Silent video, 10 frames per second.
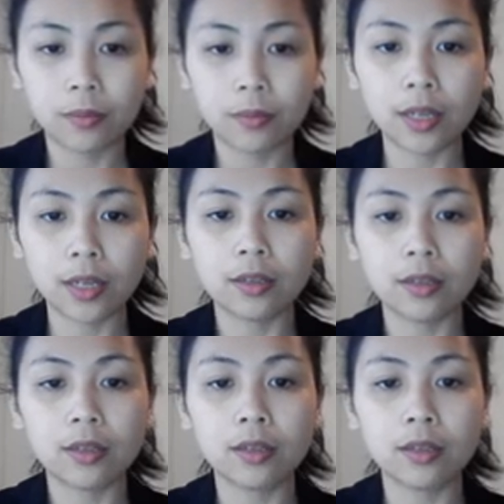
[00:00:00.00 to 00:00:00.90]

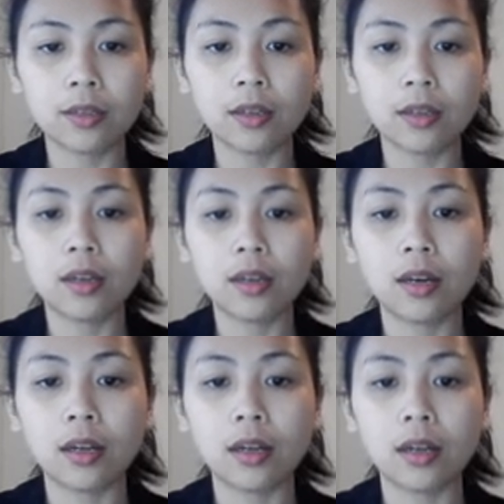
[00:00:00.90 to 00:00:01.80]
playing
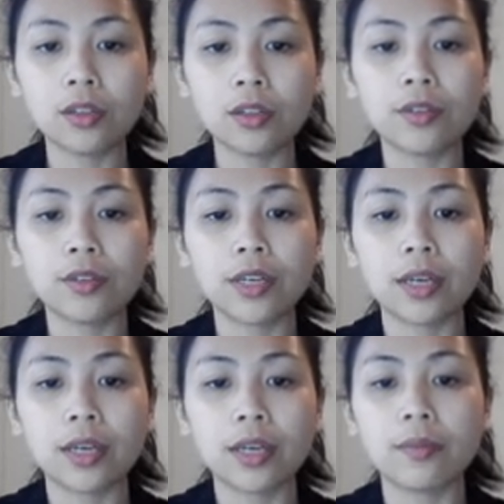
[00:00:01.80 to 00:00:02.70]
a lottery
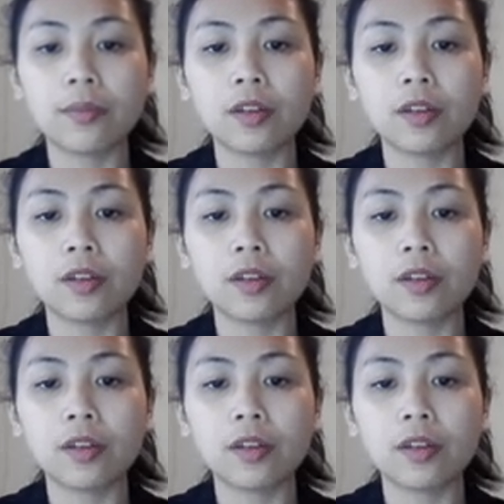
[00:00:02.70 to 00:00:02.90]
game,